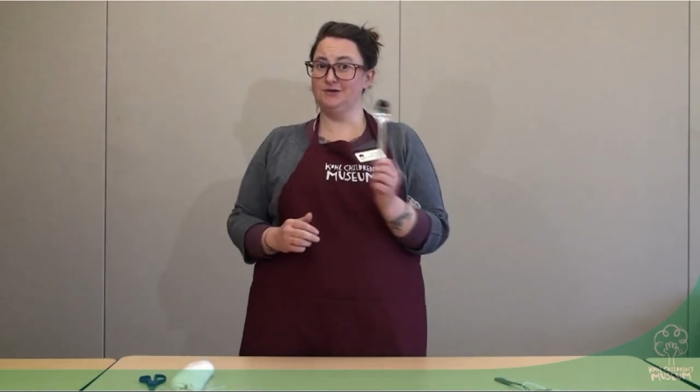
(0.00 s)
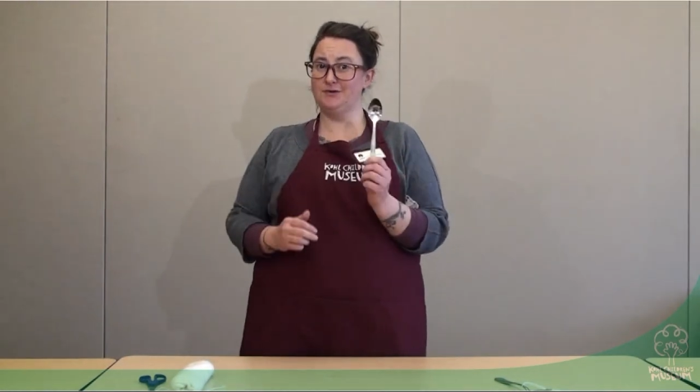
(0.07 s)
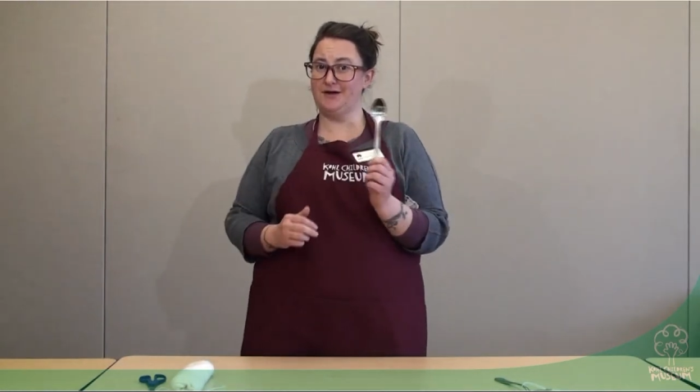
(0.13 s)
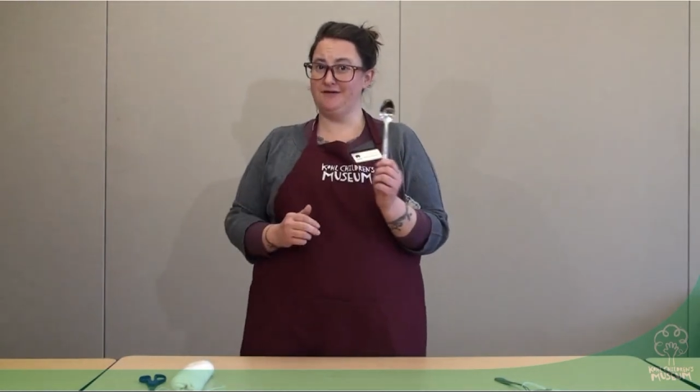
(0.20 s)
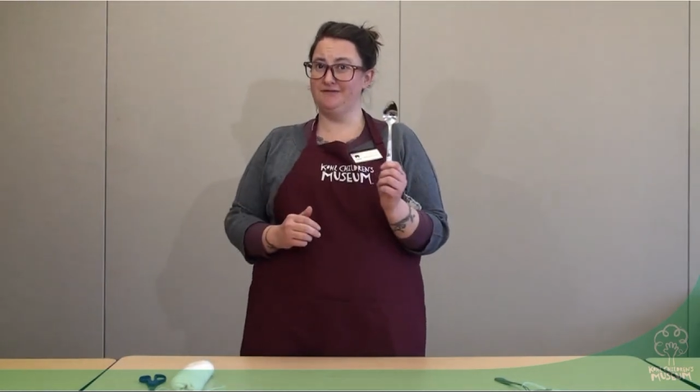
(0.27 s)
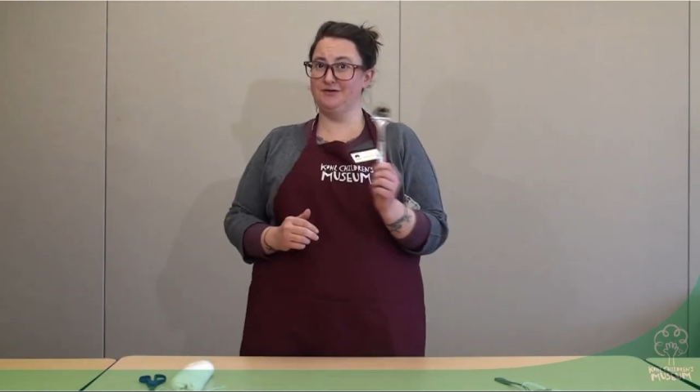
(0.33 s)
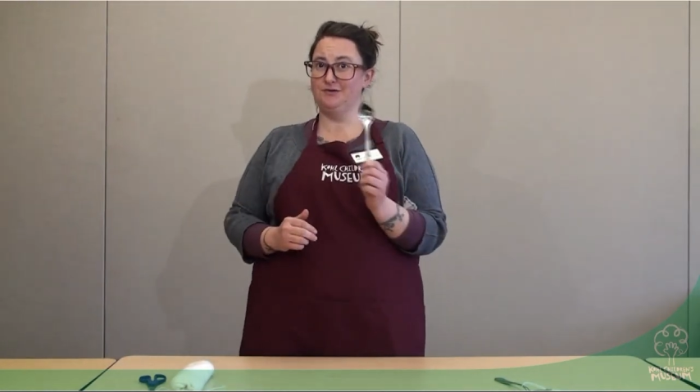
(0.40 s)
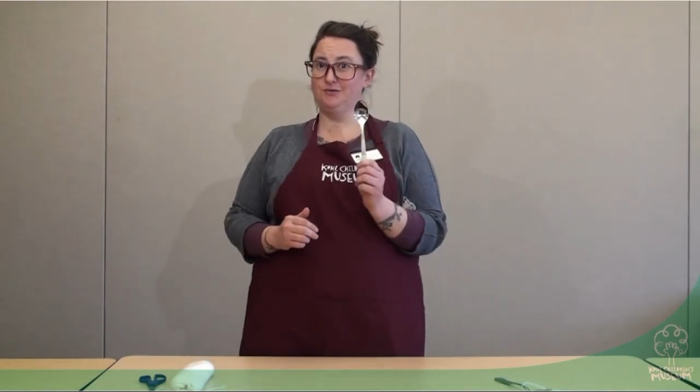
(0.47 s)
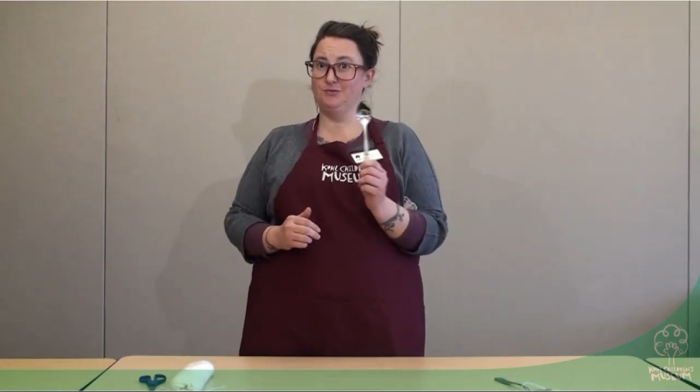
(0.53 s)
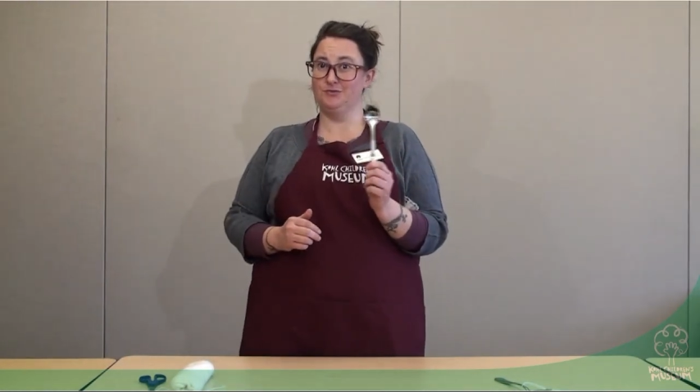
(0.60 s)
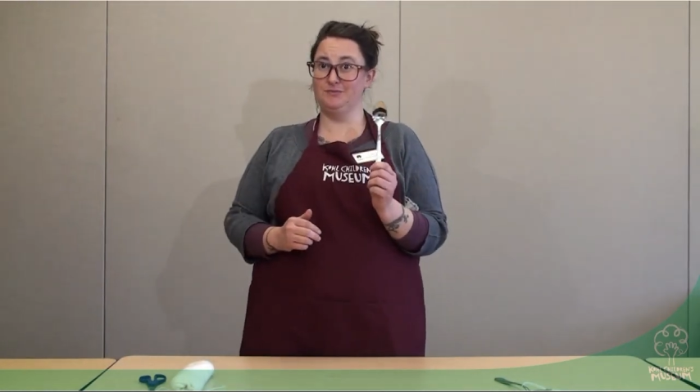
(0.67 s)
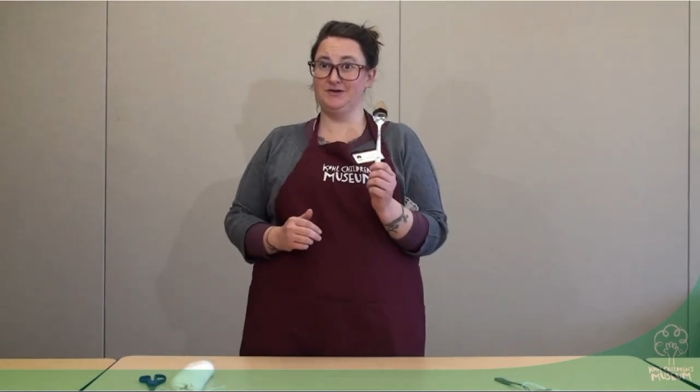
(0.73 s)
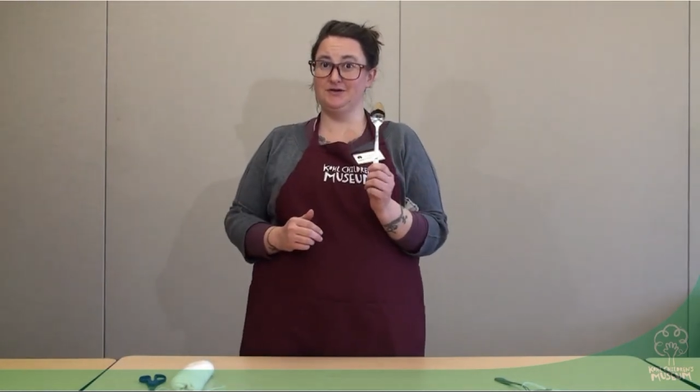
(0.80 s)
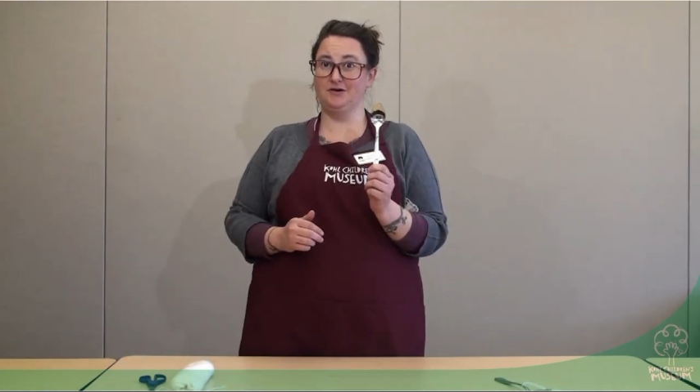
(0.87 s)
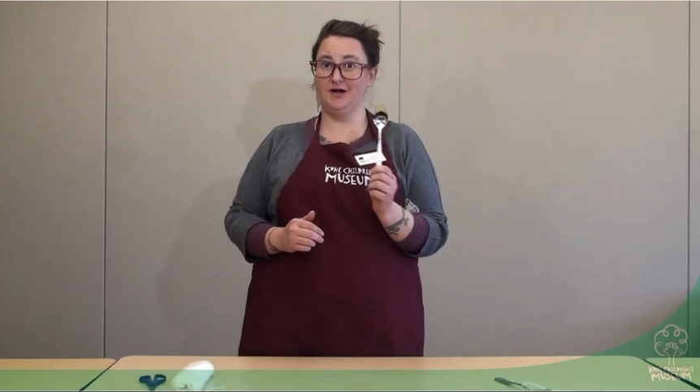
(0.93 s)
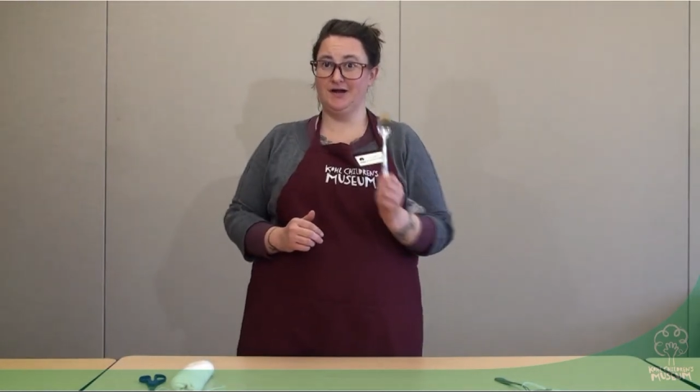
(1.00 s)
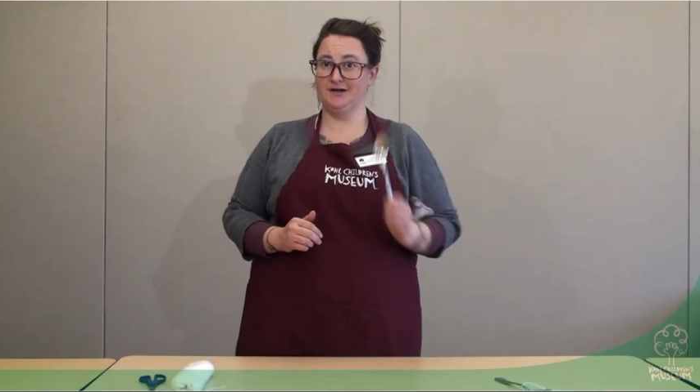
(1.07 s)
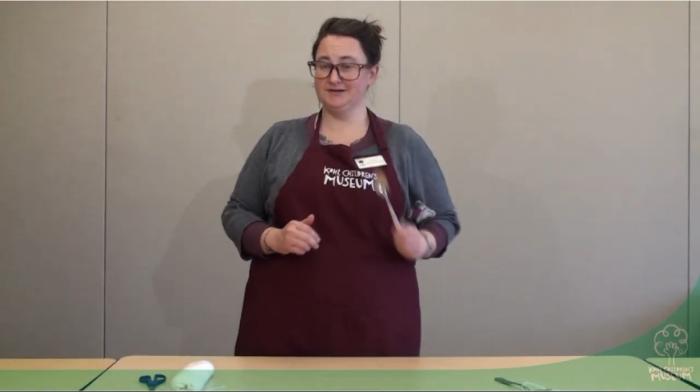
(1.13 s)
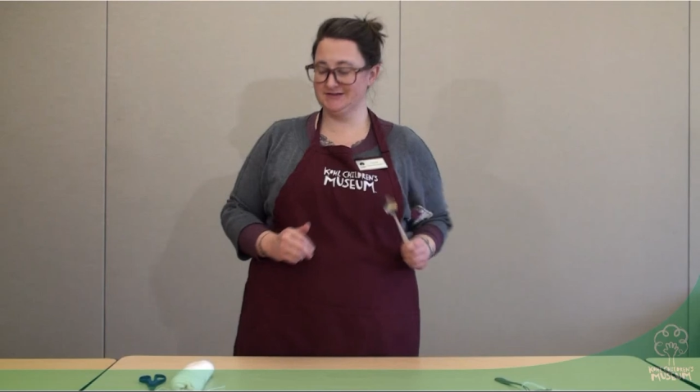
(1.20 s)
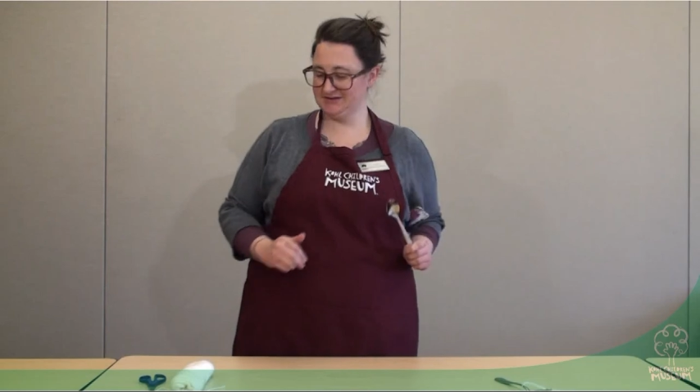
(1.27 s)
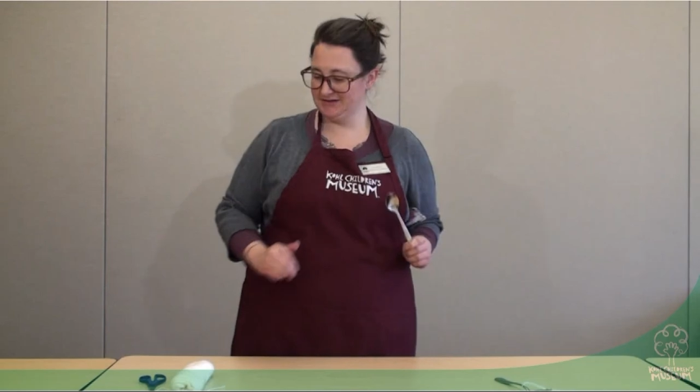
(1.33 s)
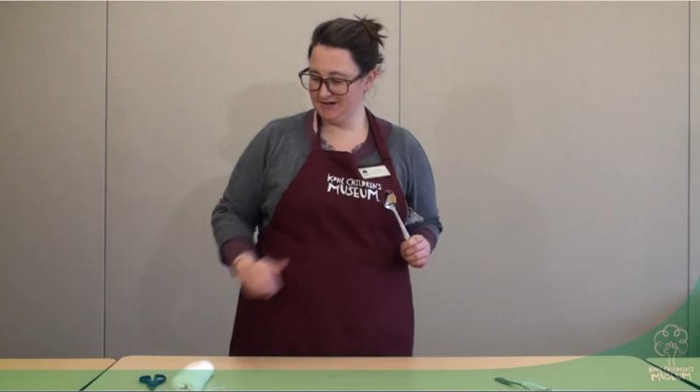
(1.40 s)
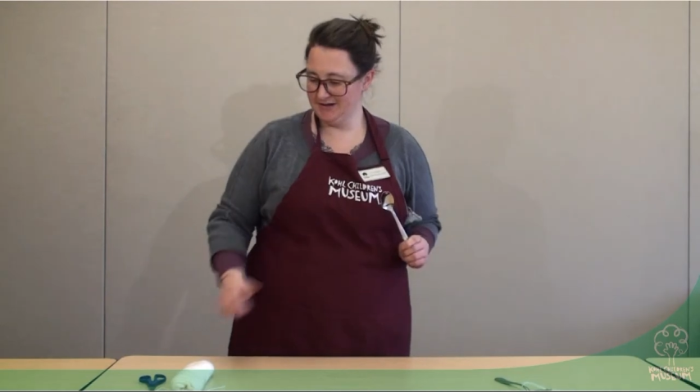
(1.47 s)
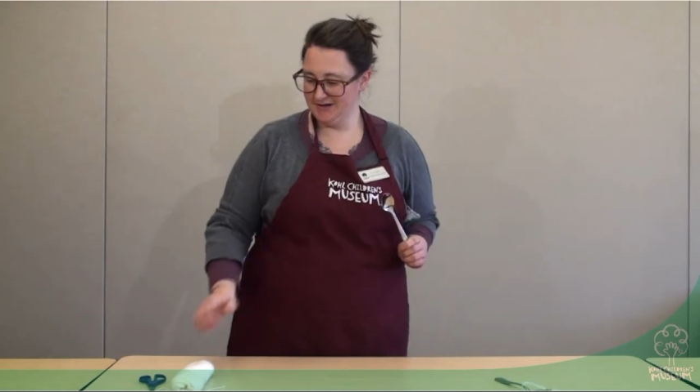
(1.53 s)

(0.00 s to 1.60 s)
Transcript: you have at home would be great.